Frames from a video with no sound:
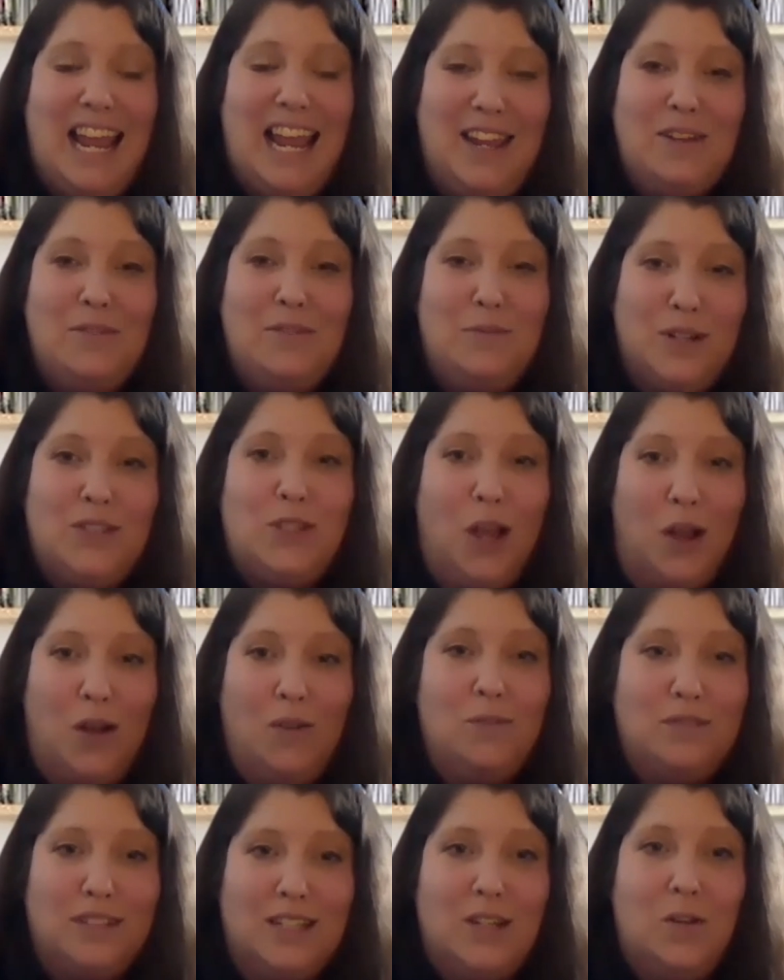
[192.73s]
it was
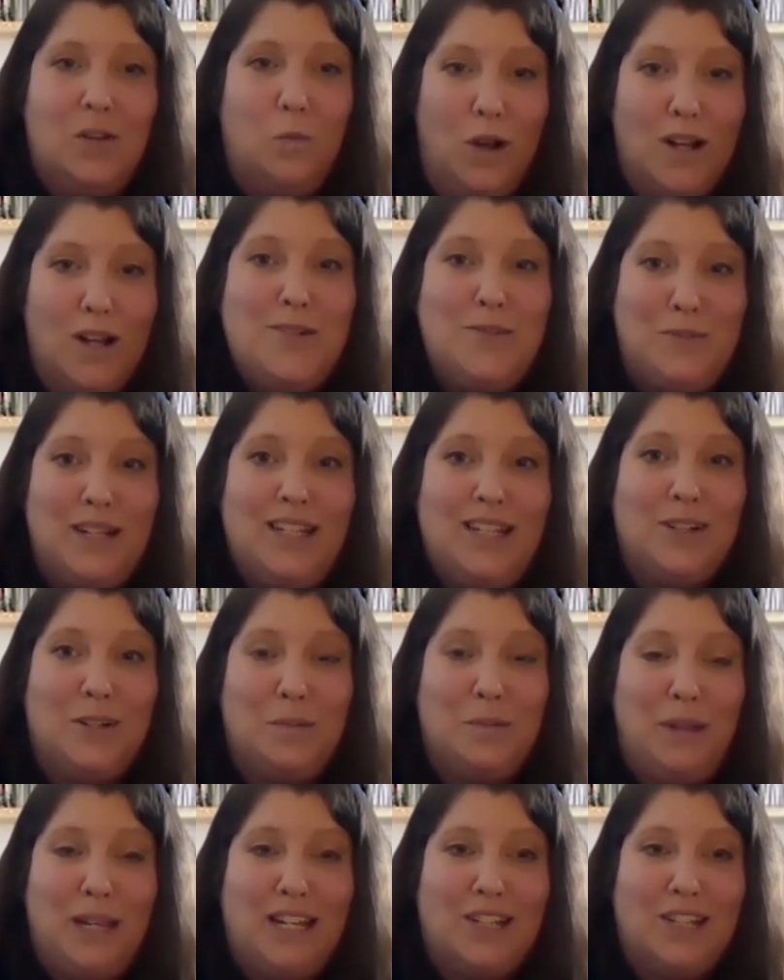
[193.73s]
only one
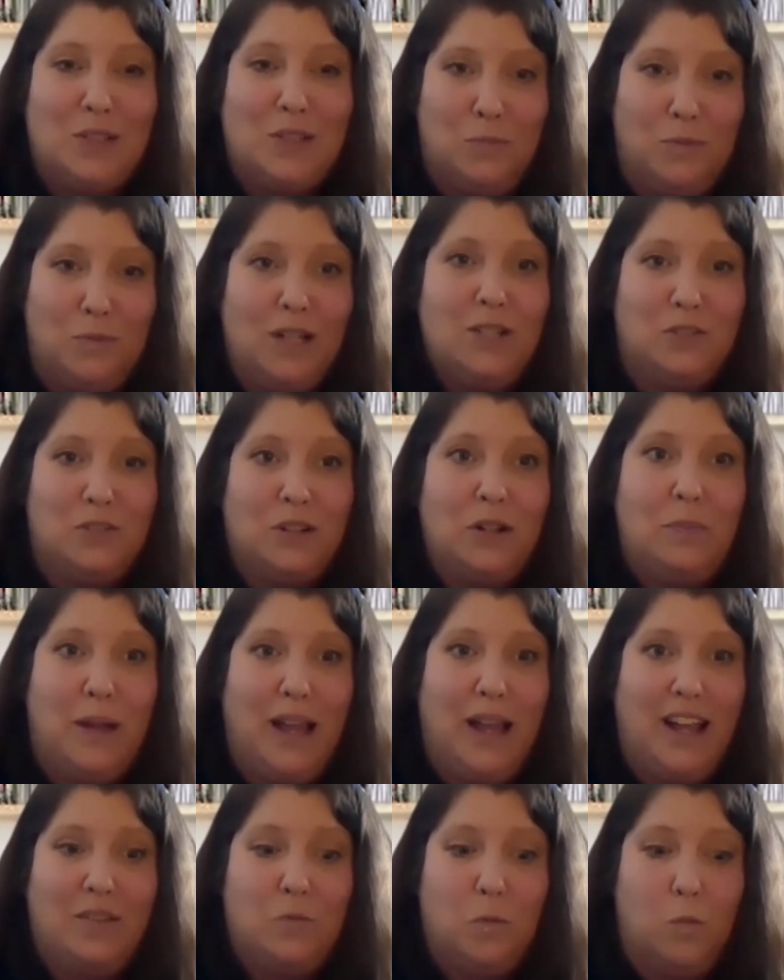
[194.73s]
winner because one group
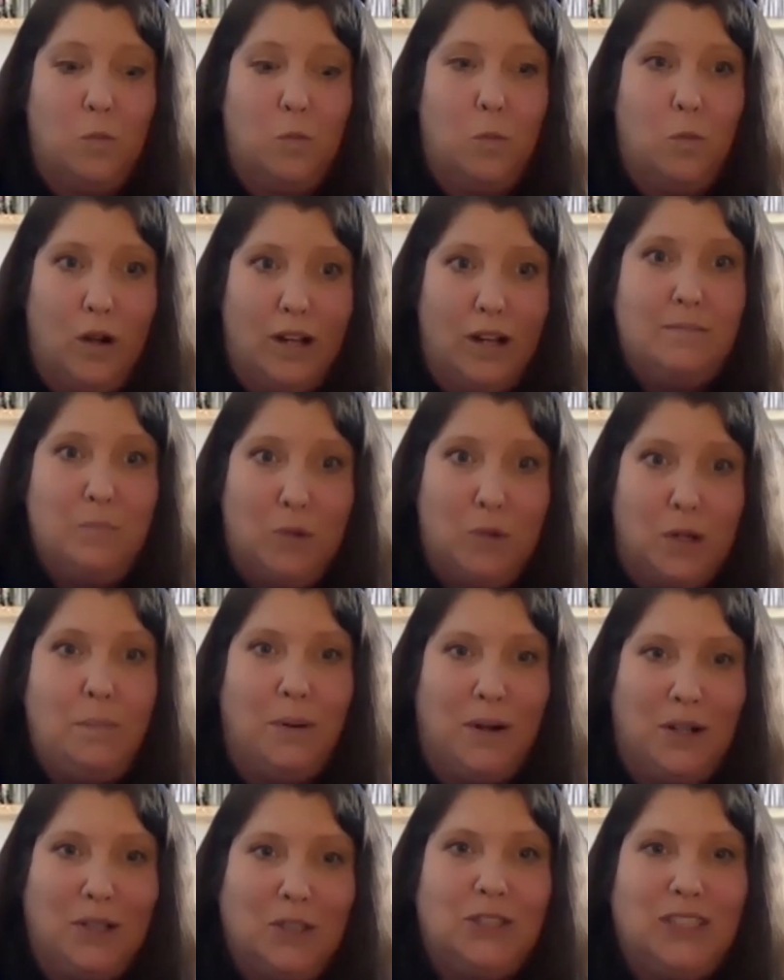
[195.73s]
had one more
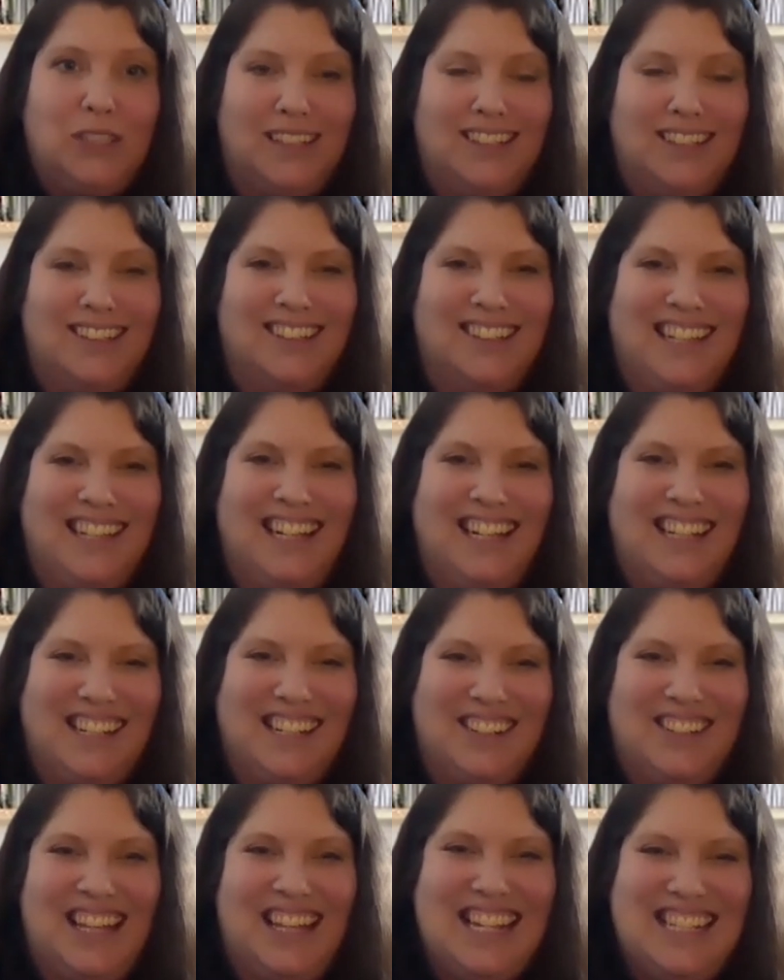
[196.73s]
person,
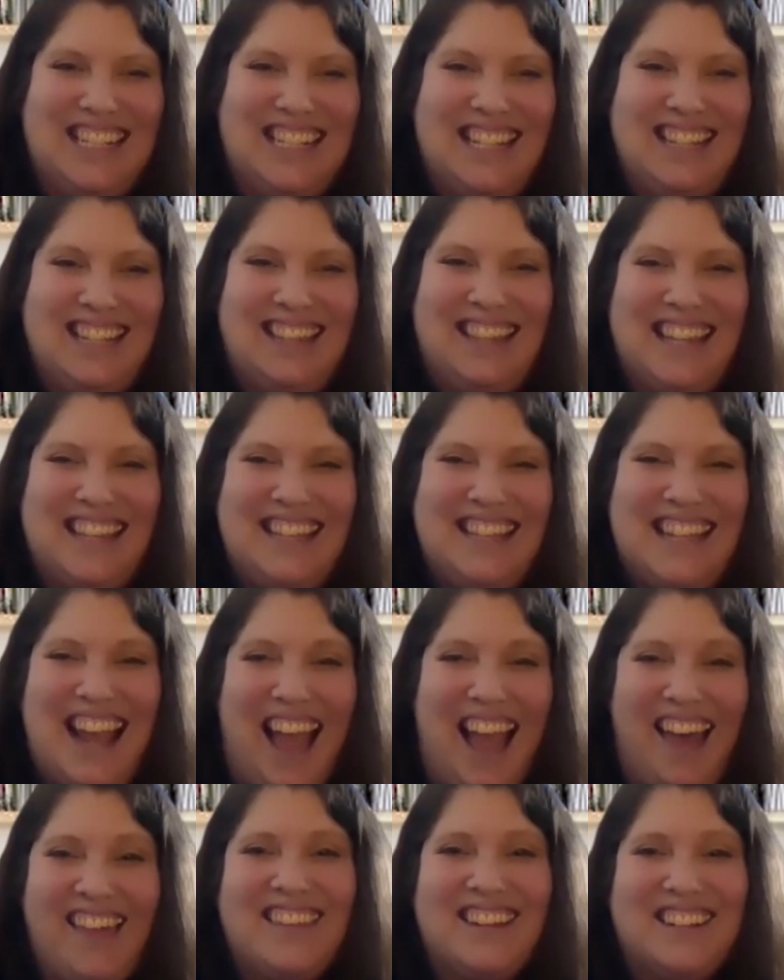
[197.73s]
than the
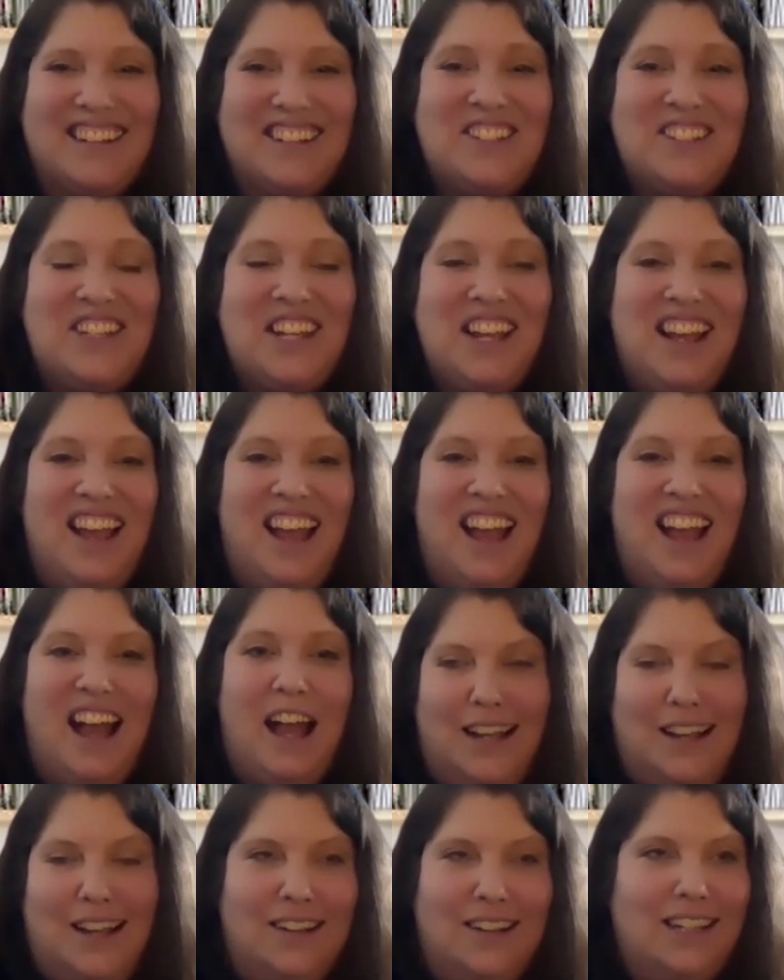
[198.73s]
others.
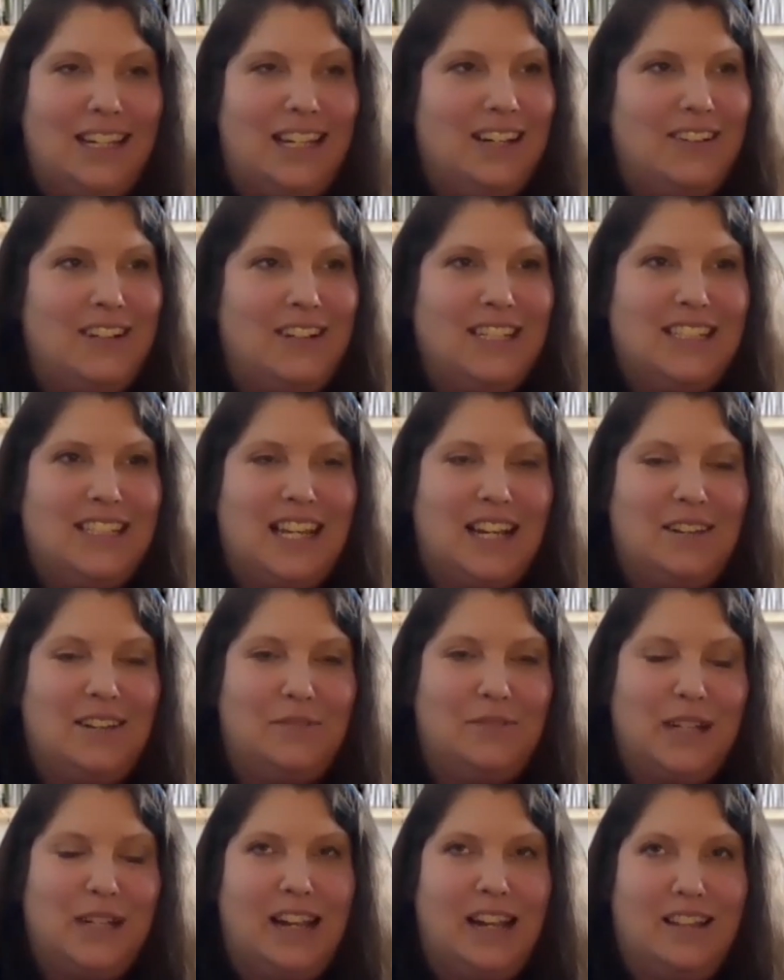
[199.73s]
Now, is
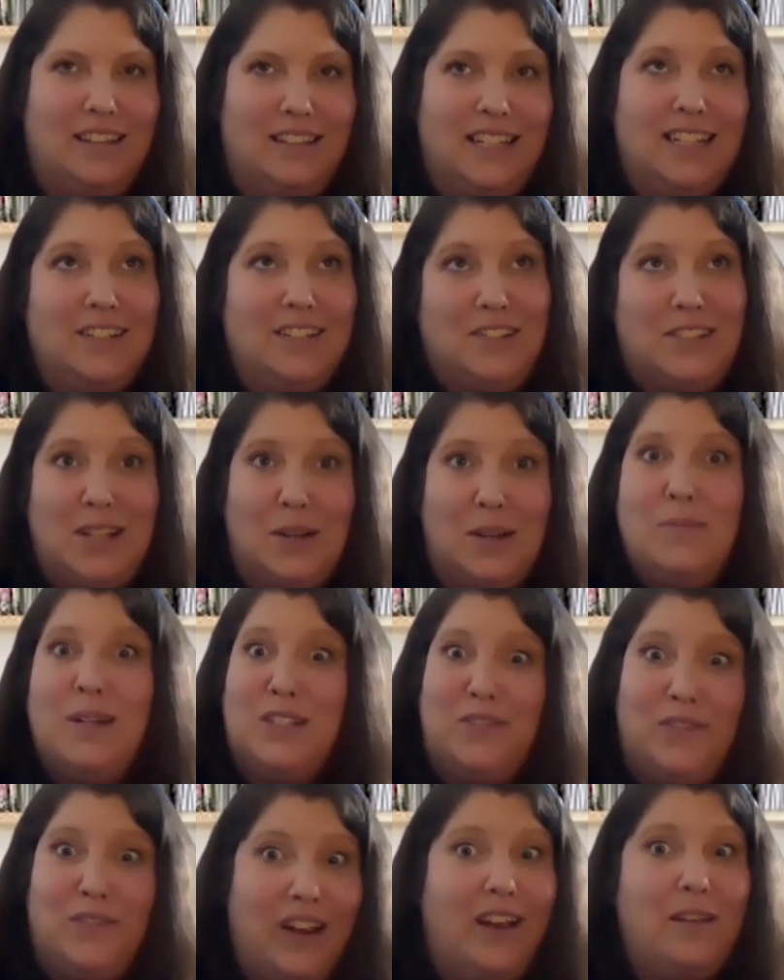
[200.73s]
that reality? In some
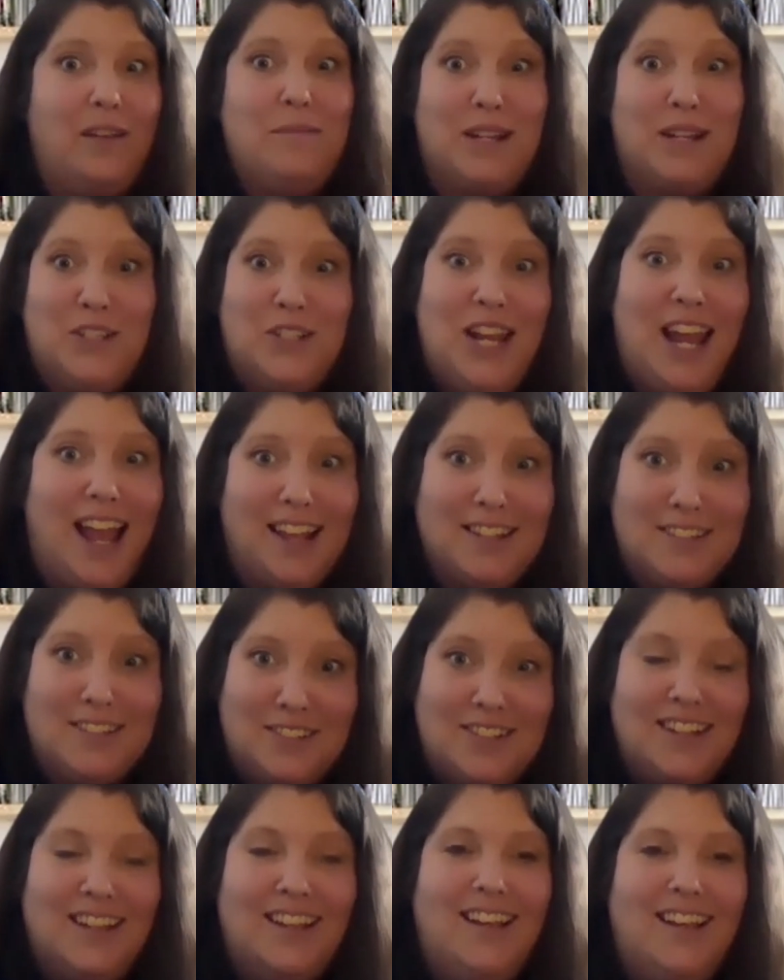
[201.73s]
ways, very much
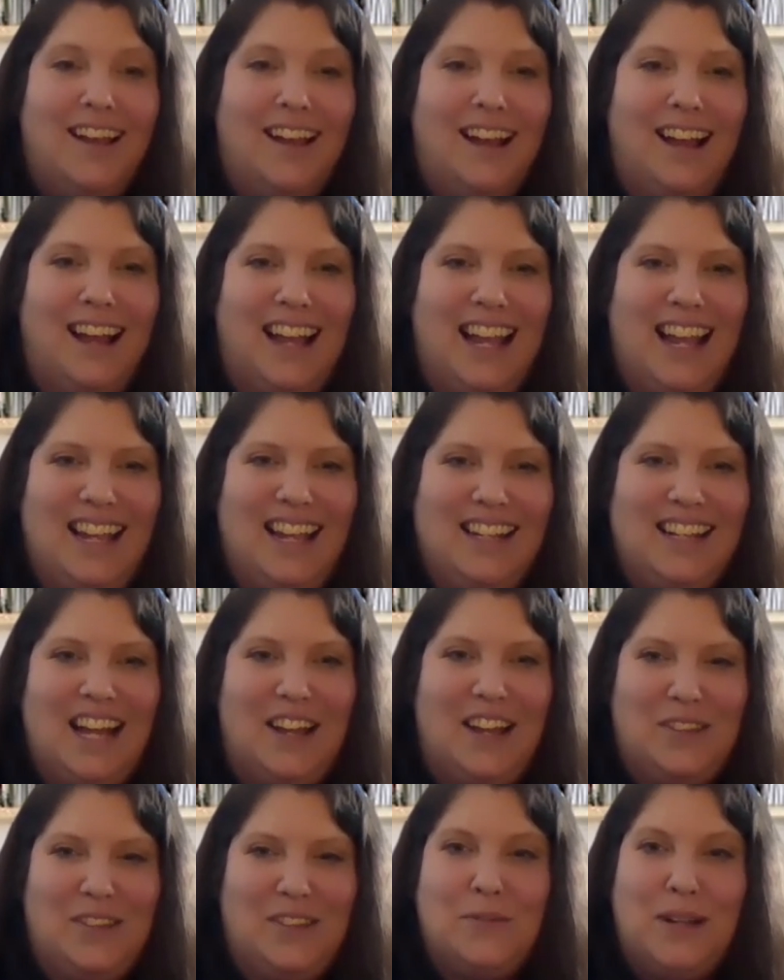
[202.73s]
yes. And
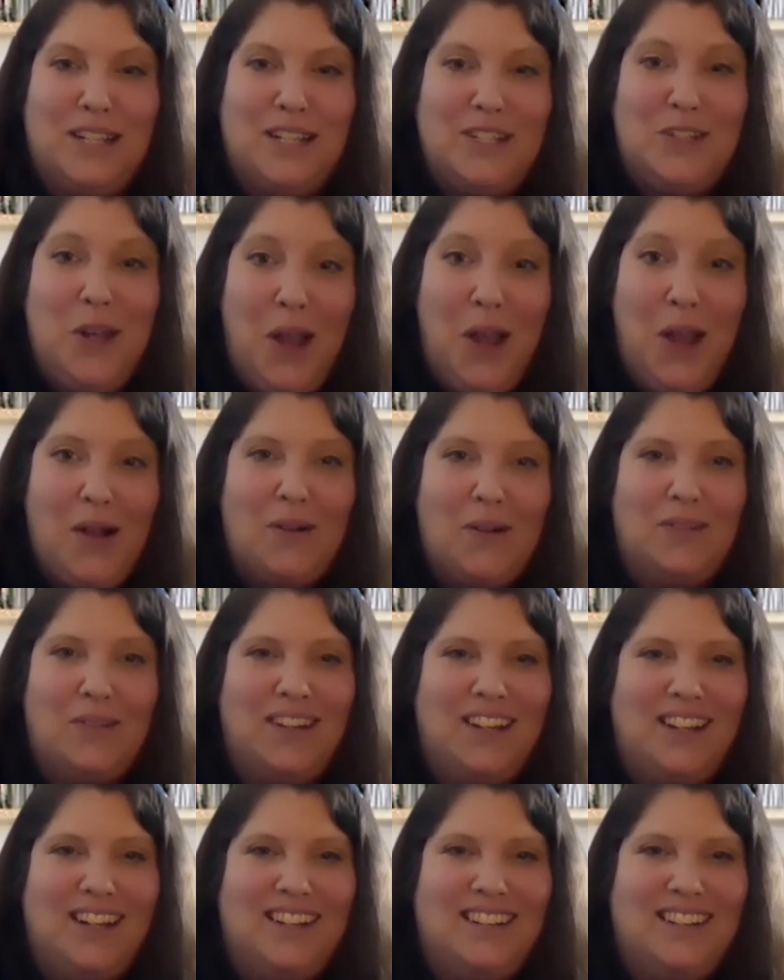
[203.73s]
other ways, no.